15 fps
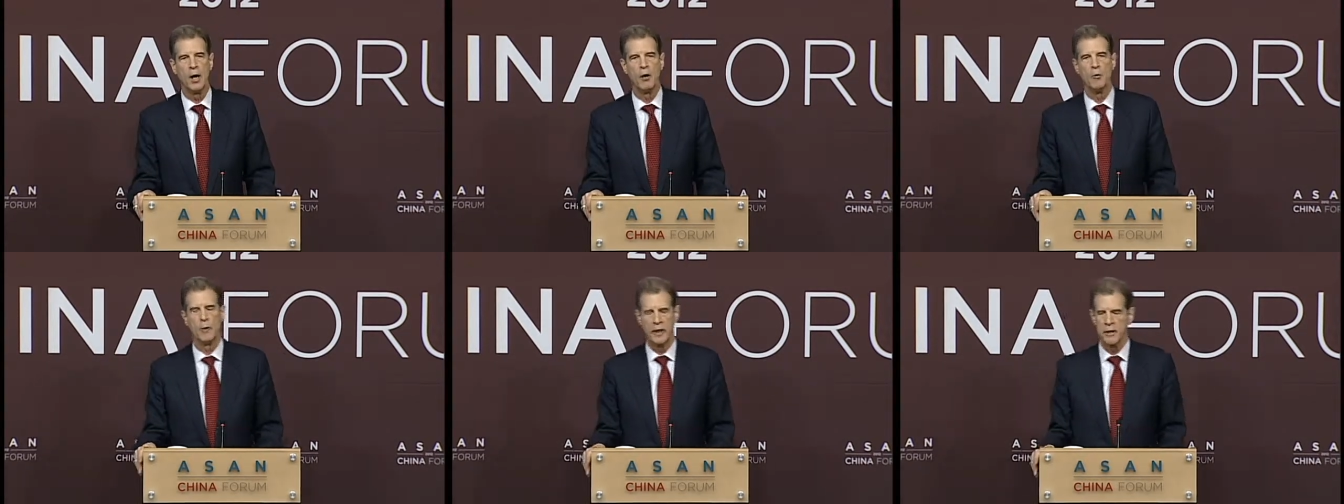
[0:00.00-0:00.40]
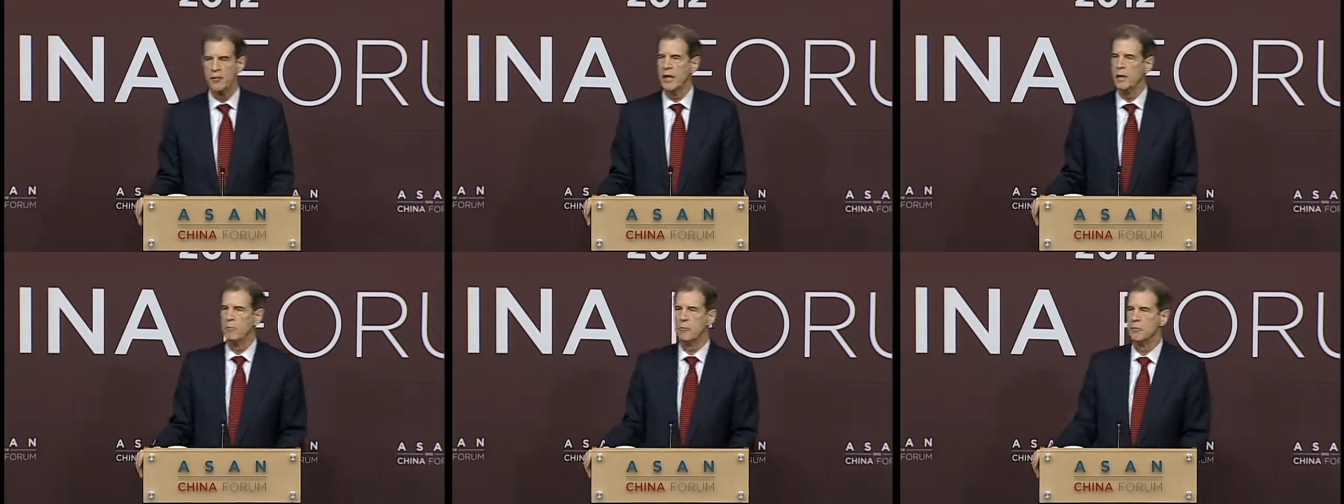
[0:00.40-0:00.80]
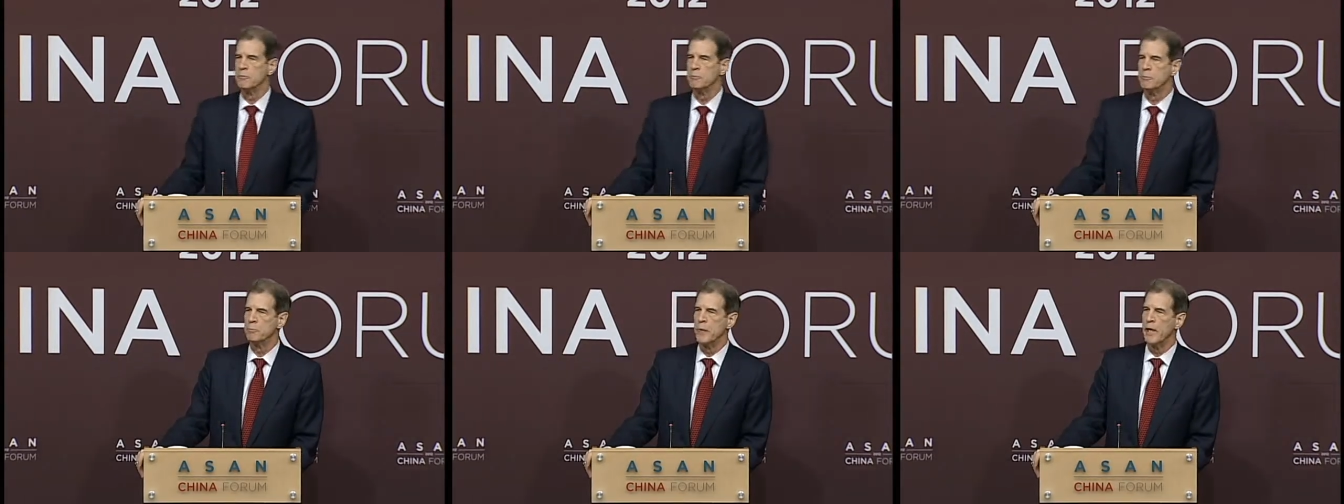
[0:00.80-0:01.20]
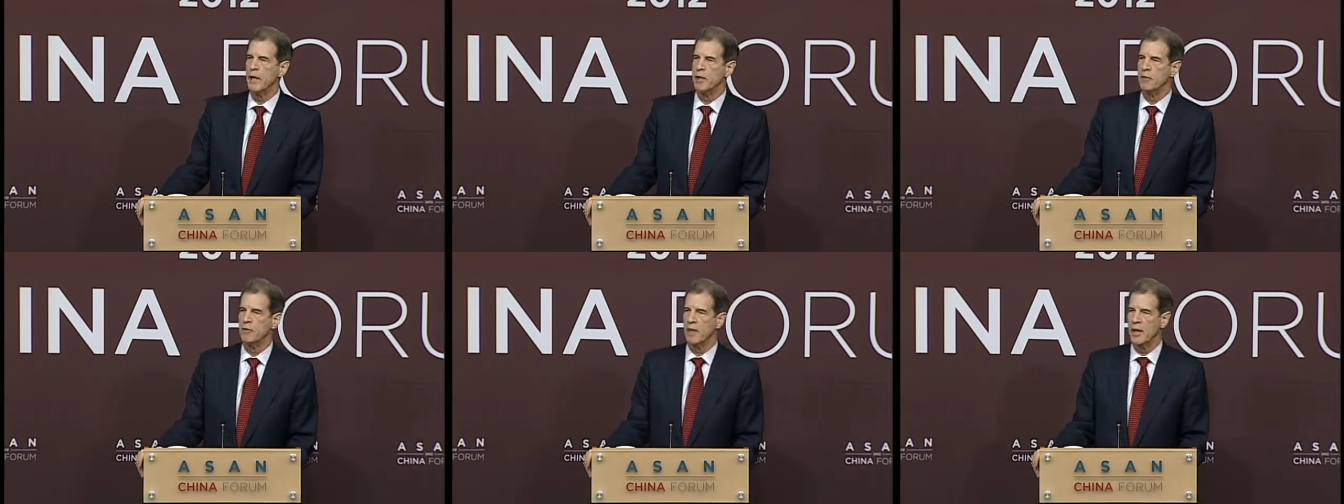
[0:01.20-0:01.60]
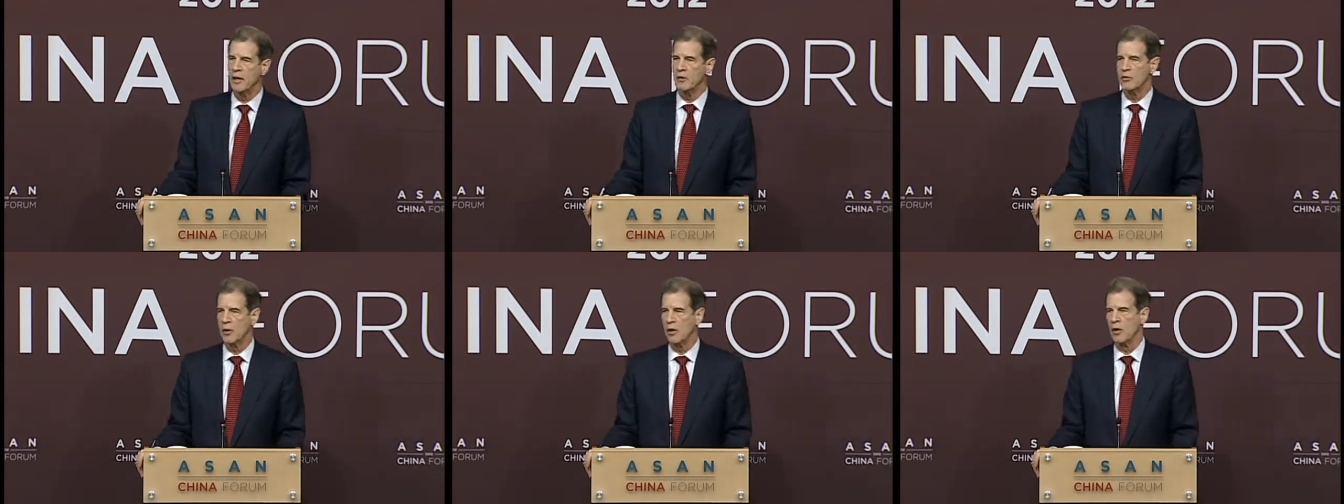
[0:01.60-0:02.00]
We give that bad
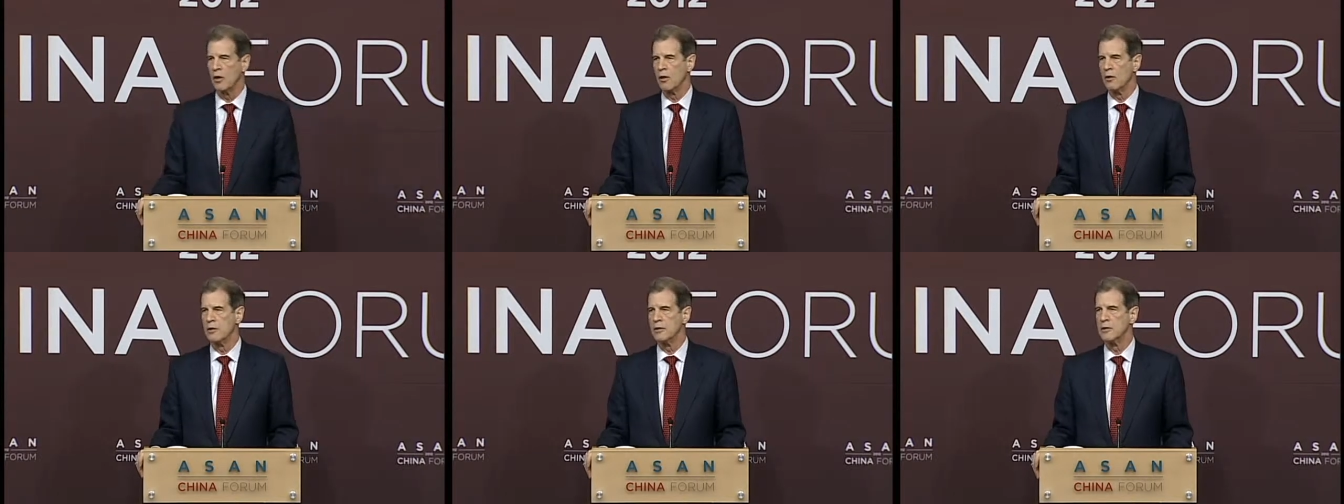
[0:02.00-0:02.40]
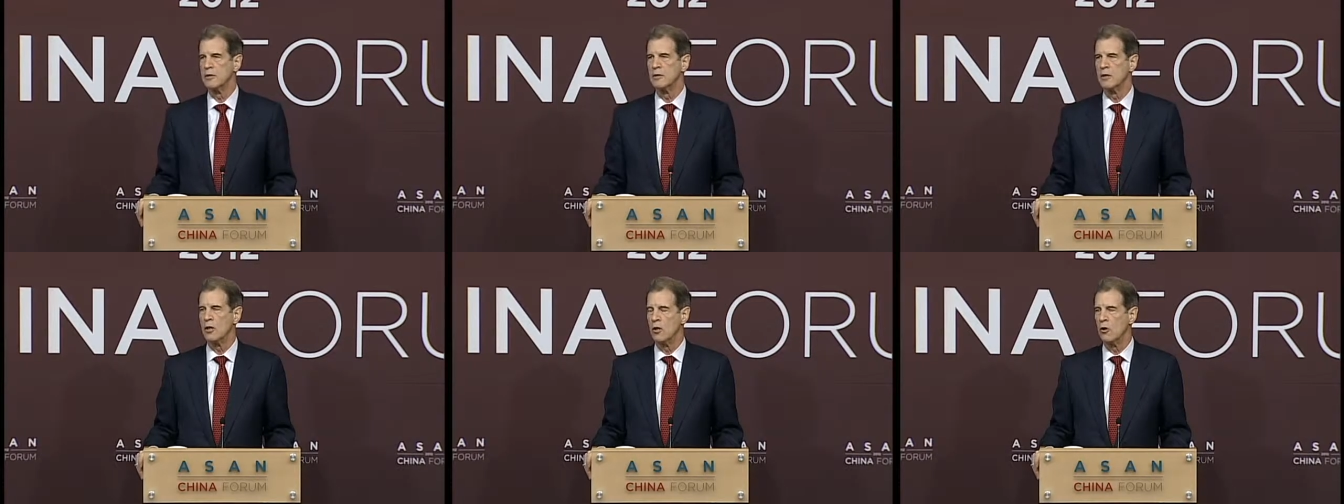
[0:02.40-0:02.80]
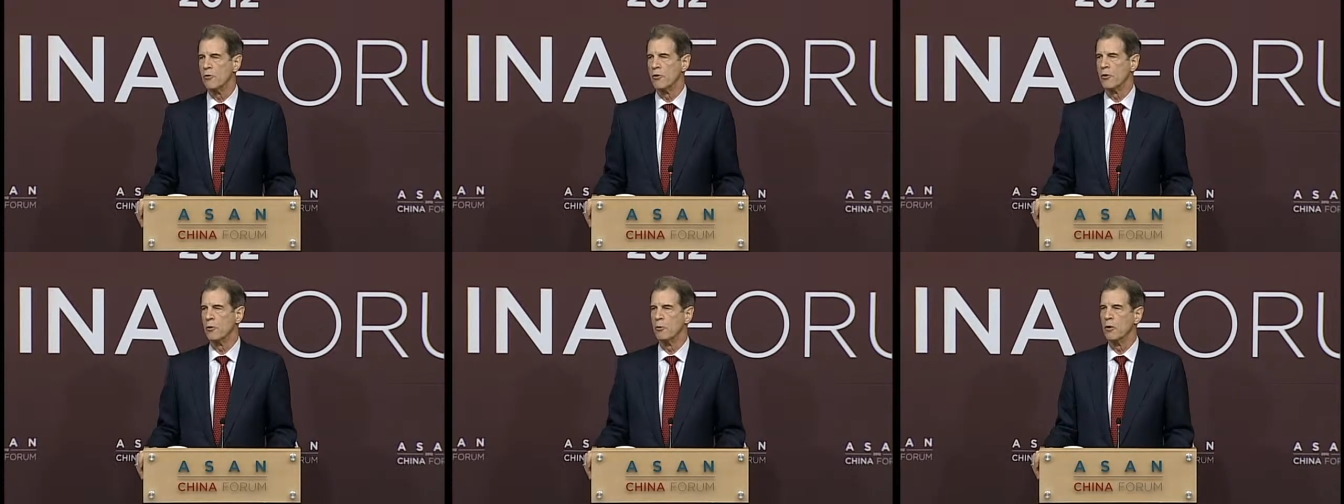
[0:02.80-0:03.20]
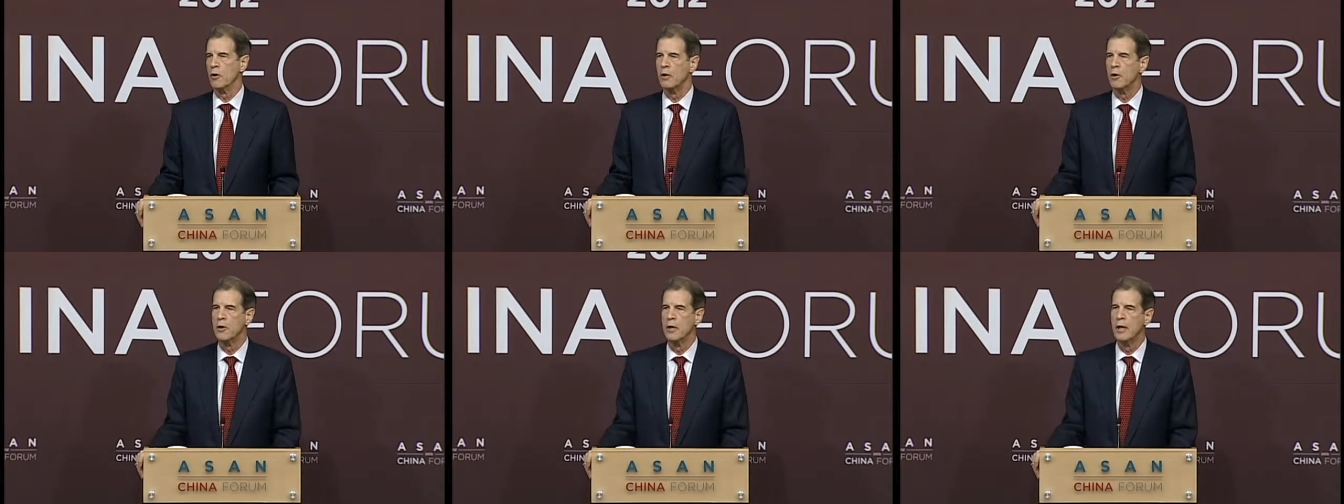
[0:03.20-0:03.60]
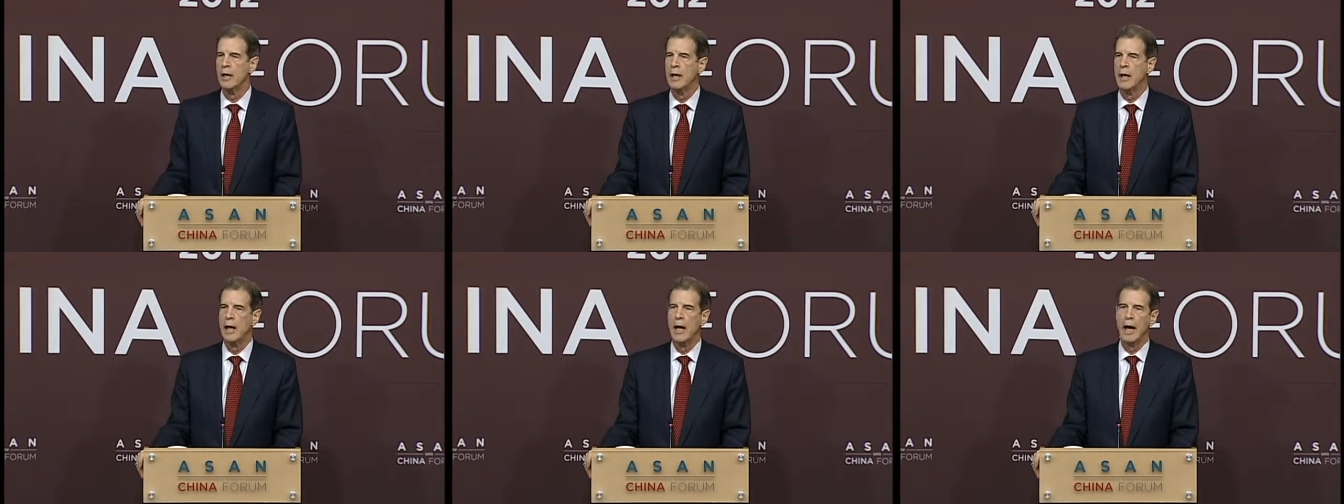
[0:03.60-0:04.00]
advice all over the world,
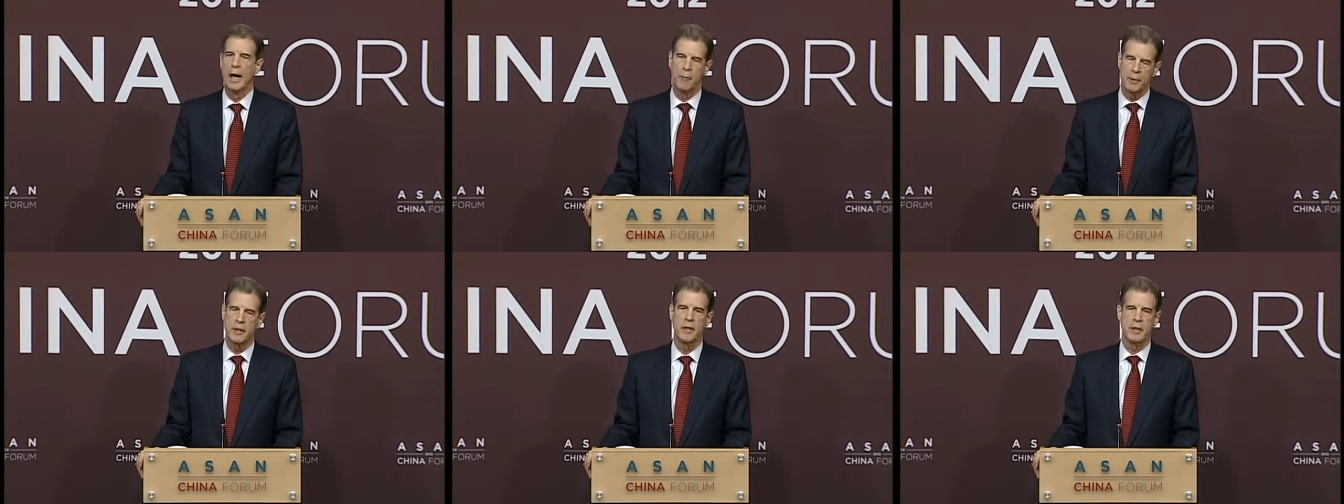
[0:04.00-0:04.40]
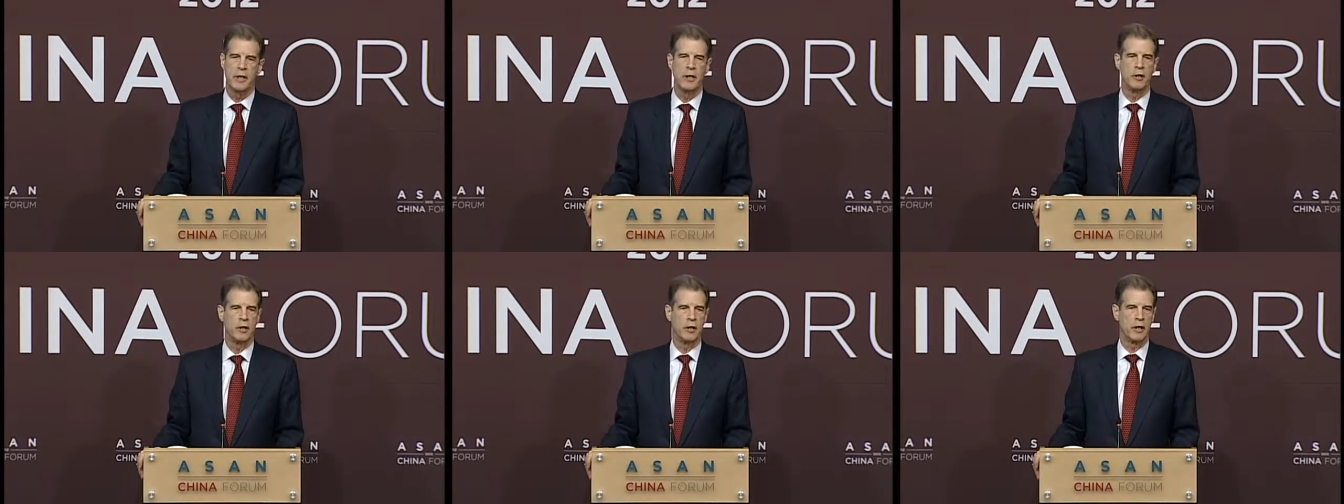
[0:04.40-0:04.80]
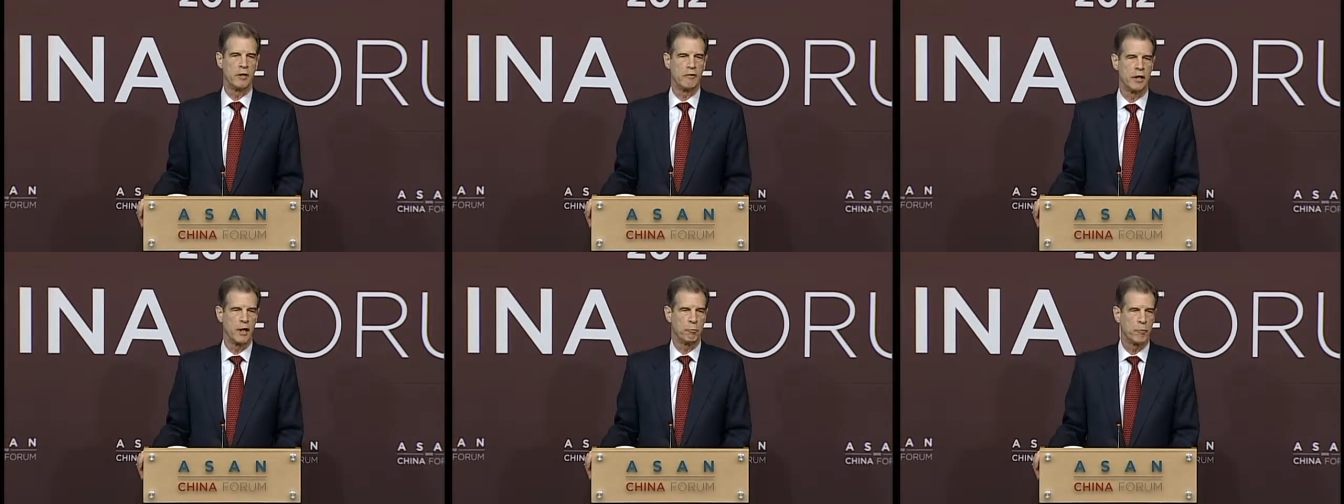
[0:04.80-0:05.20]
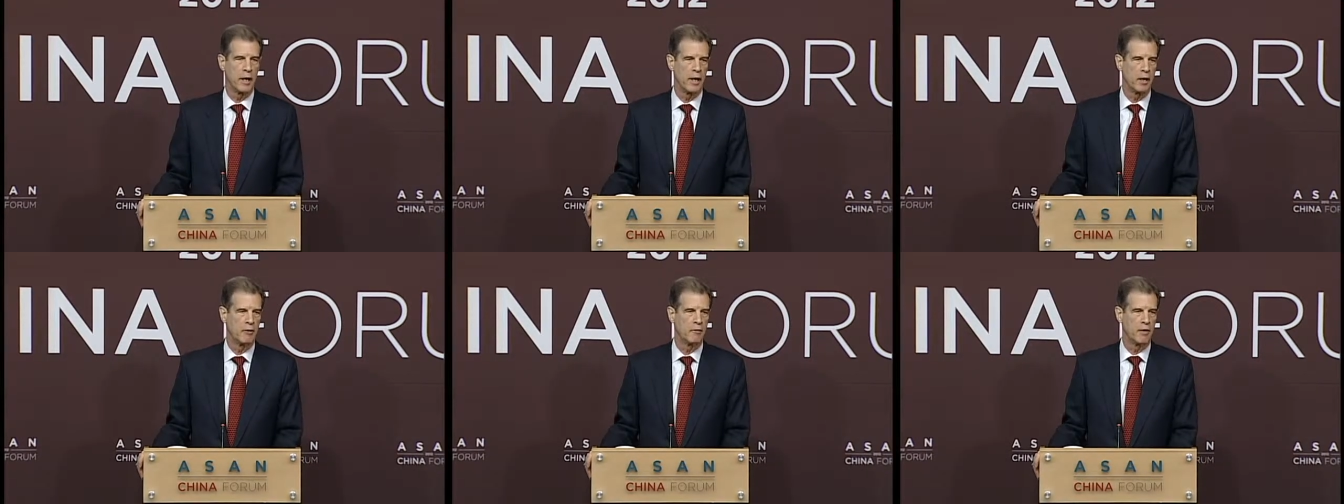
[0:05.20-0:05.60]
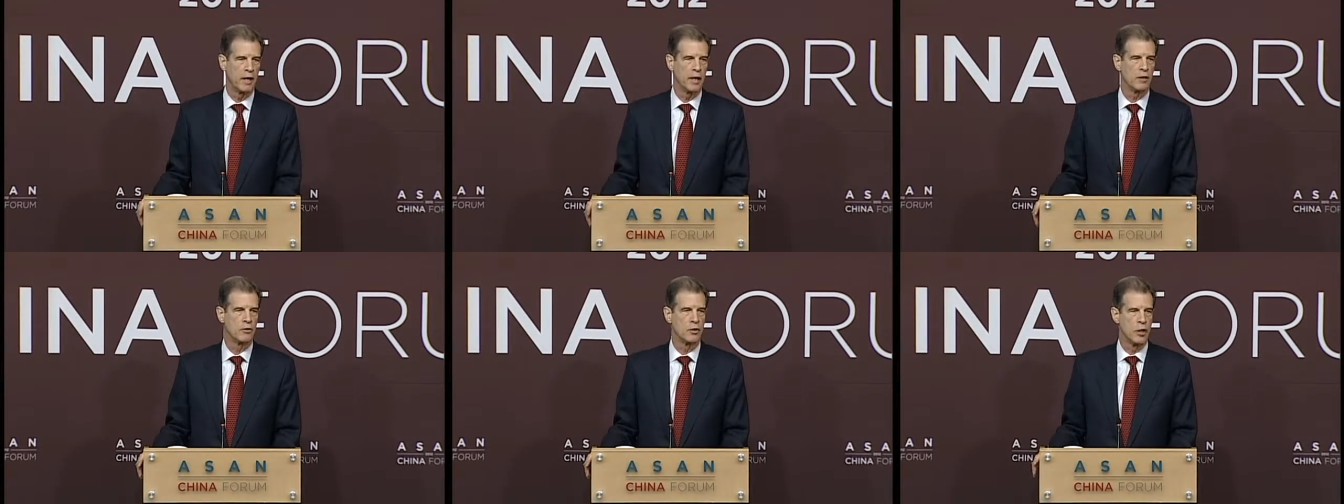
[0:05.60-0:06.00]
and we continue to give that bad
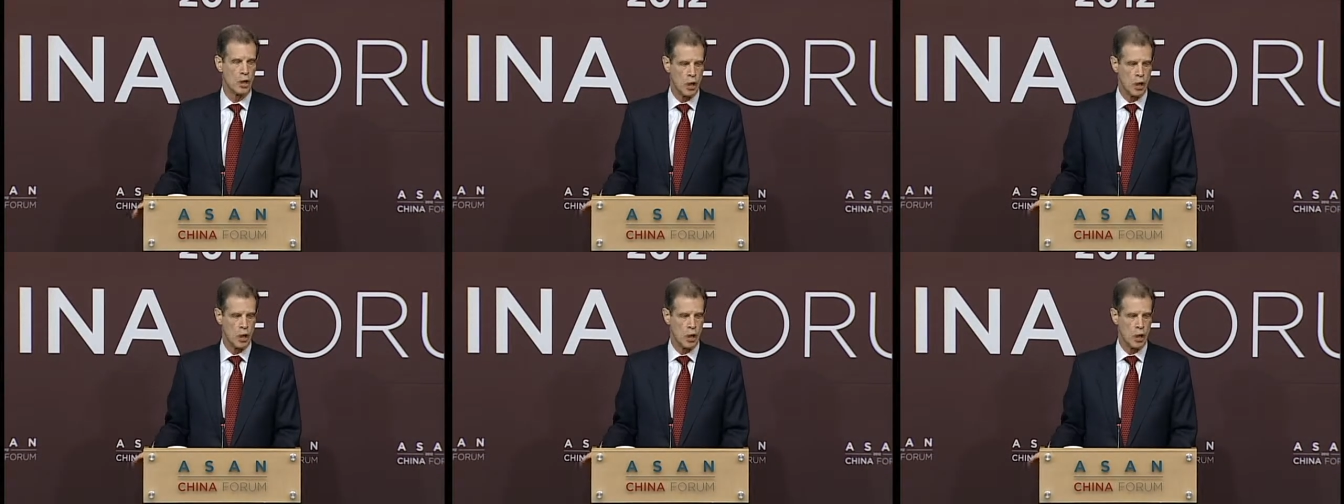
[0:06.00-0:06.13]
advice.